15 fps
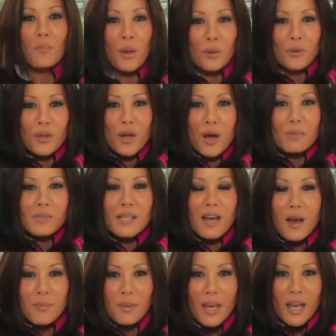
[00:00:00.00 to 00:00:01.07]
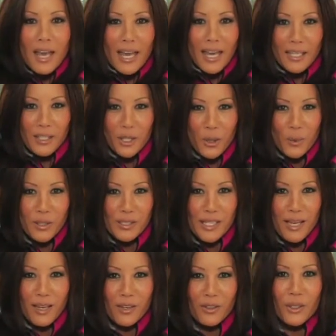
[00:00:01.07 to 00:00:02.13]
both arms up, and lower
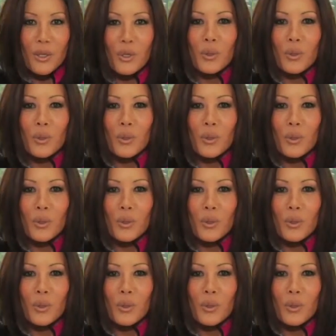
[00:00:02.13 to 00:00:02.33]
down.